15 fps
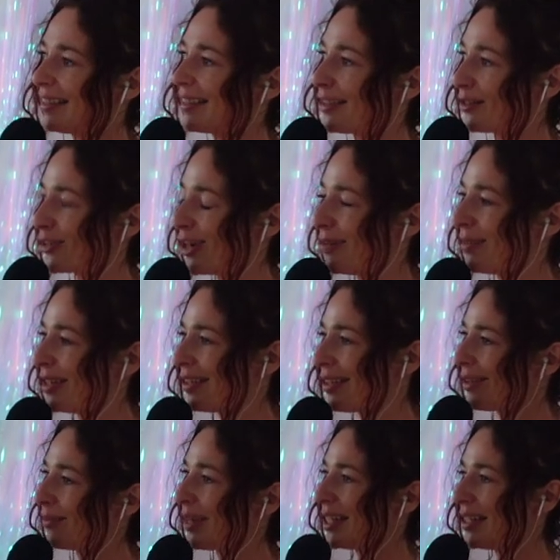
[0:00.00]
is the drama
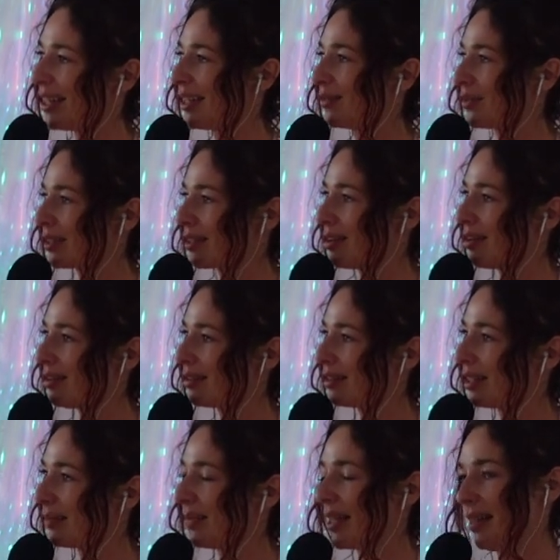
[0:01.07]
that my dad was
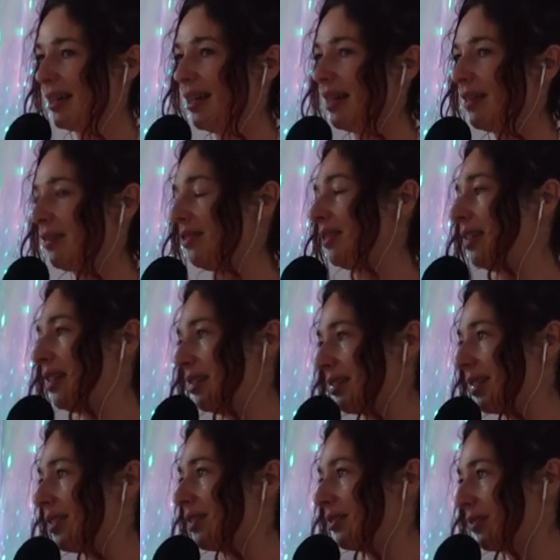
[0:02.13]
causing in my life. He's
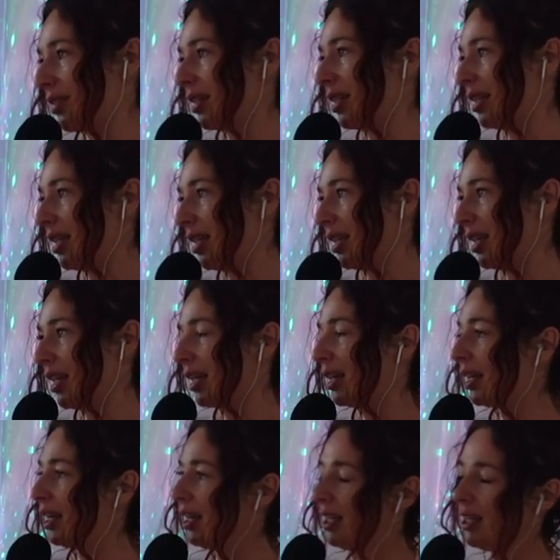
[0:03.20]
such a fucking
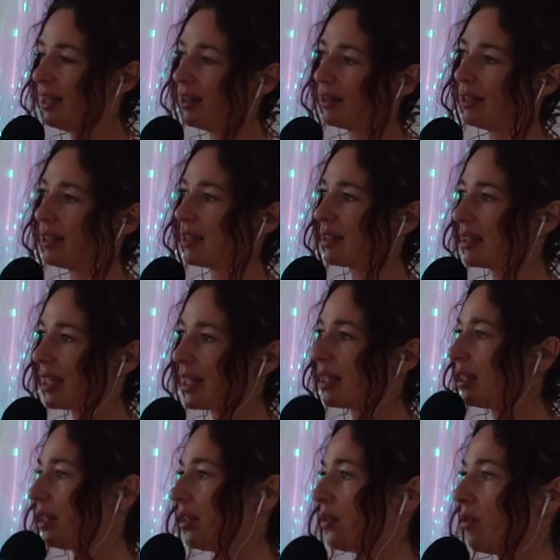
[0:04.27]
idiot. Or just
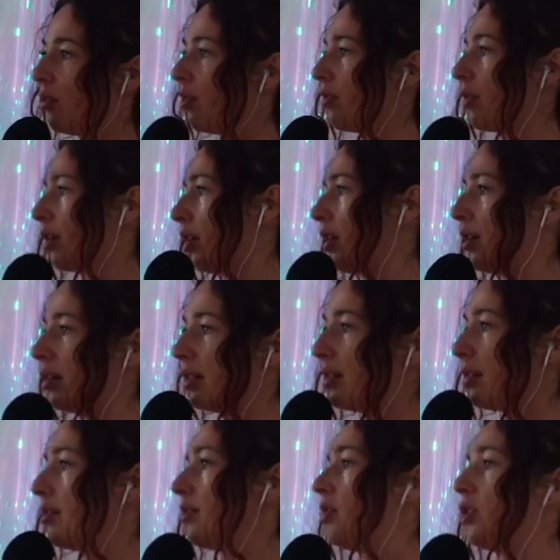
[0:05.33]
all the
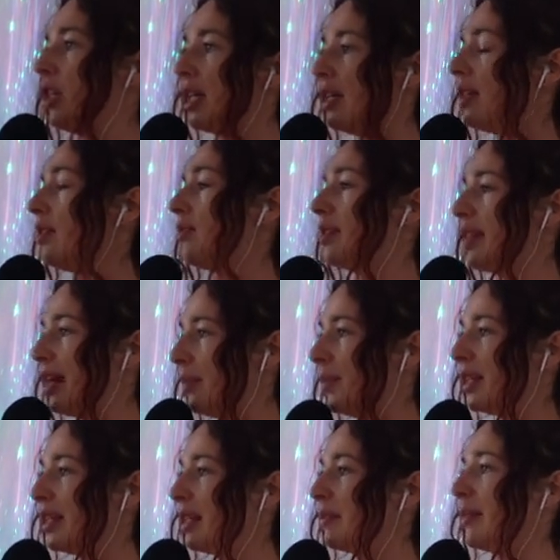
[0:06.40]
current shit that was
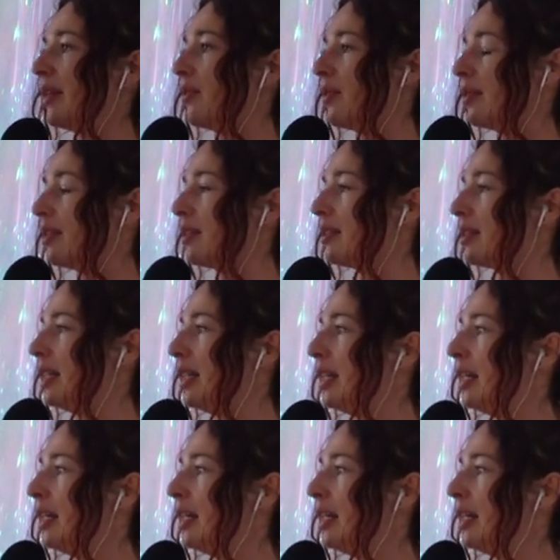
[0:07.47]
happening in my world.